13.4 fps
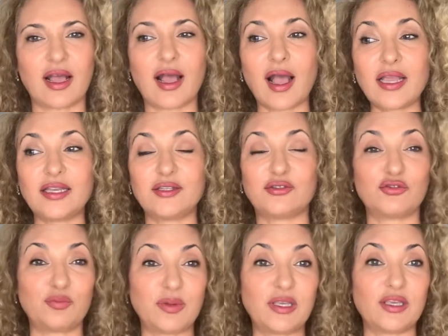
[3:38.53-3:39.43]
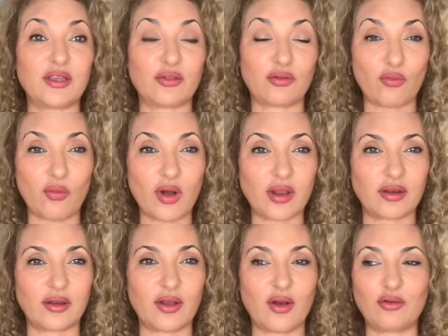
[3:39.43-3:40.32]
I need to be the
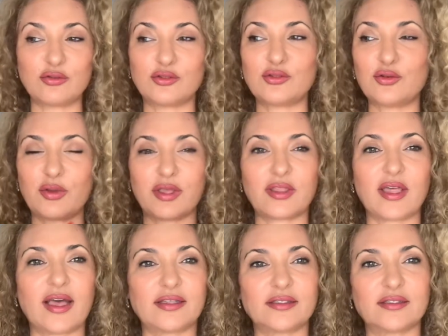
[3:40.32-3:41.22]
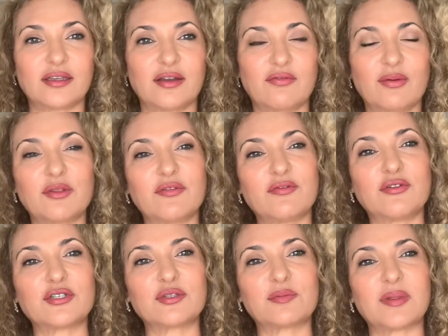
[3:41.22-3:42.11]
one who's doing that from the
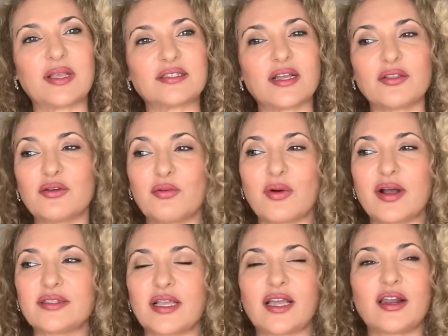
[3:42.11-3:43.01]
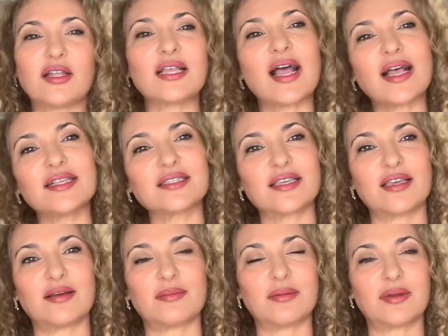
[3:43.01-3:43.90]
first place. Otherwise, I cannot ask
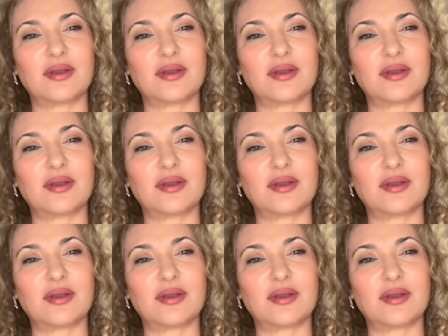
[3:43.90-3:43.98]
him